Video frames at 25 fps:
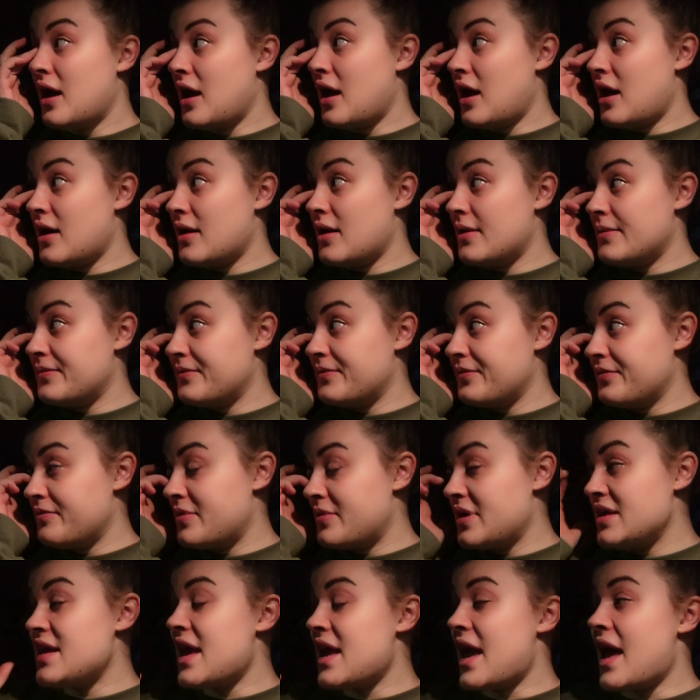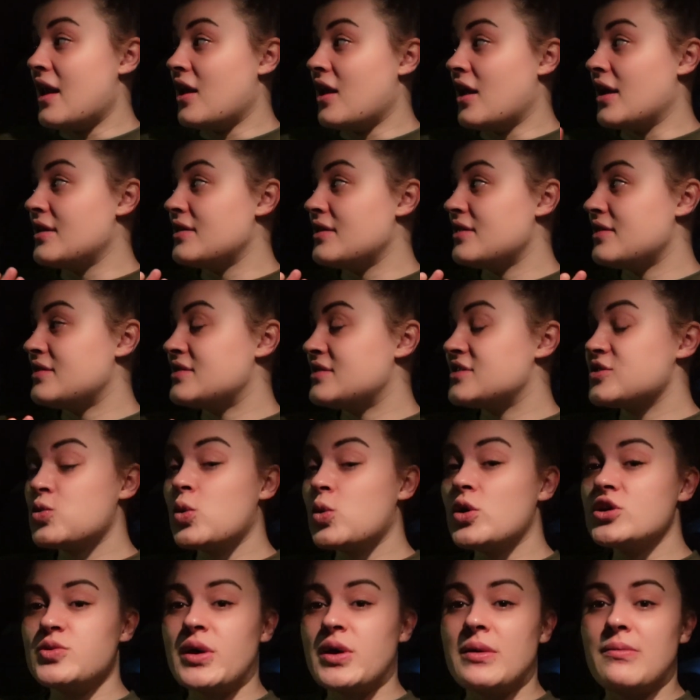But yeah, like,
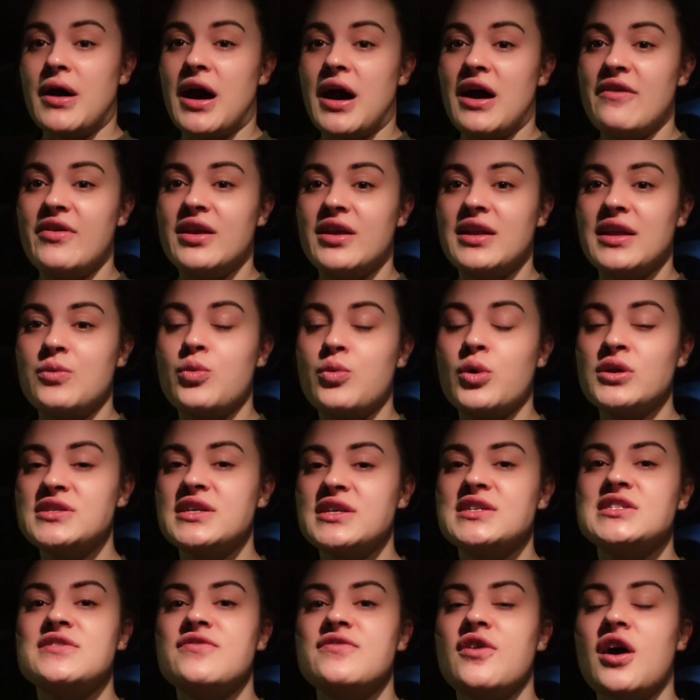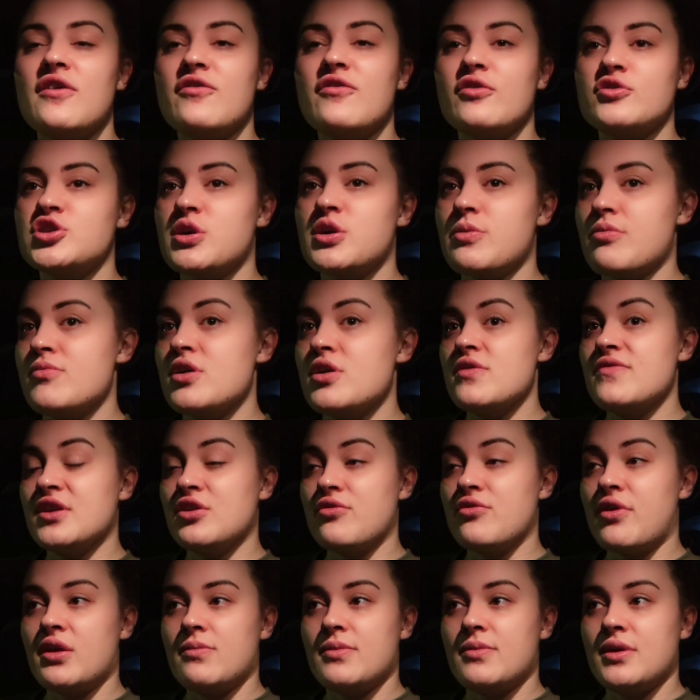squats went perfectly. 165 for a triple
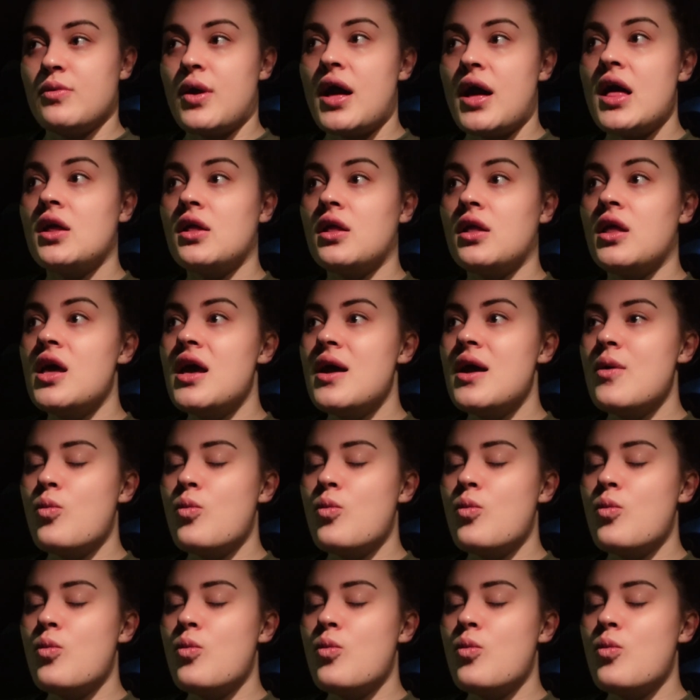incredibly well.